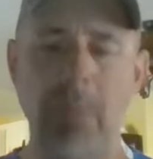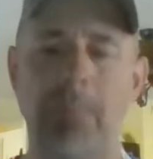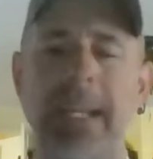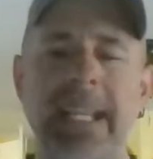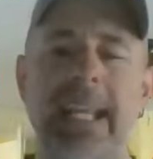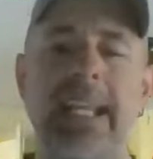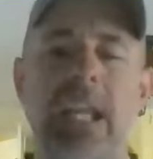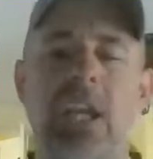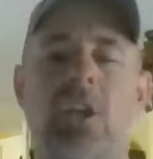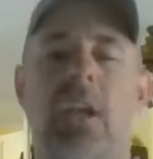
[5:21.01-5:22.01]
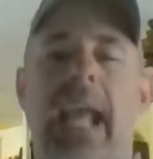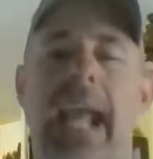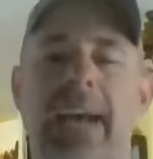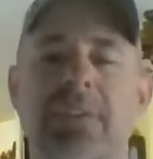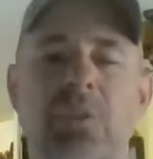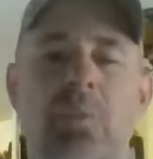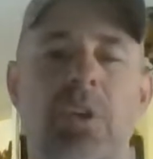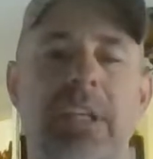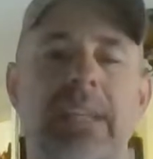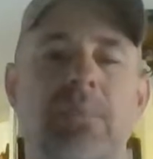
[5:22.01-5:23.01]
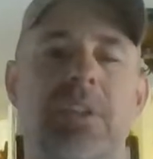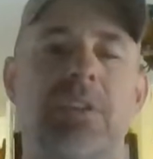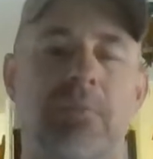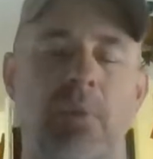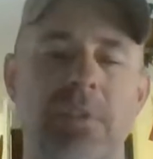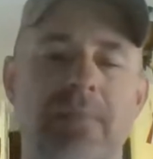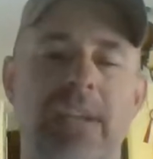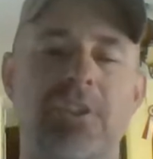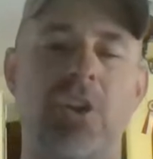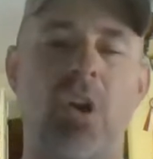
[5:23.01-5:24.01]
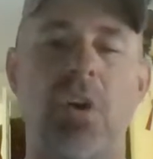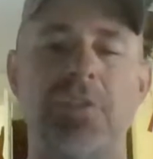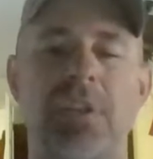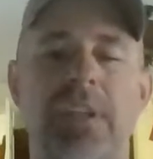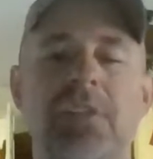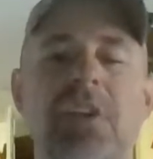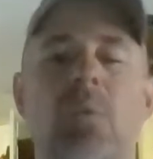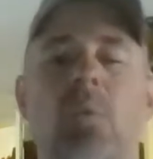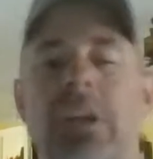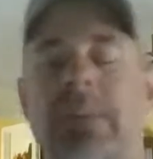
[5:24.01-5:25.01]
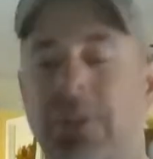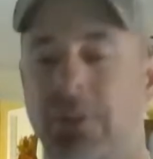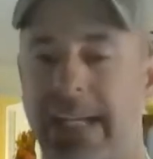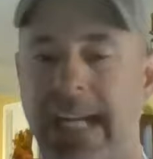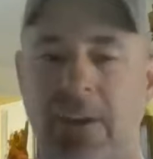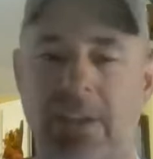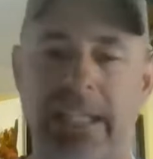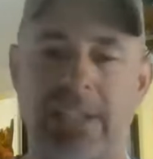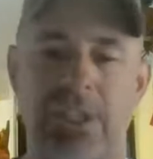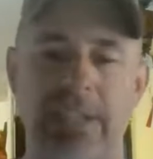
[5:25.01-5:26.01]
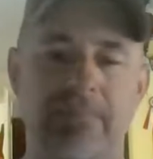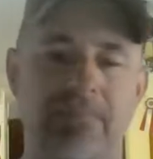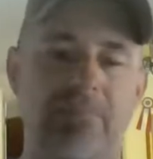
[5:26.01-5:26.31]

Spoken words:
But again, as you're working with your force fetch, you're also going to start working with your e-collar conditioning.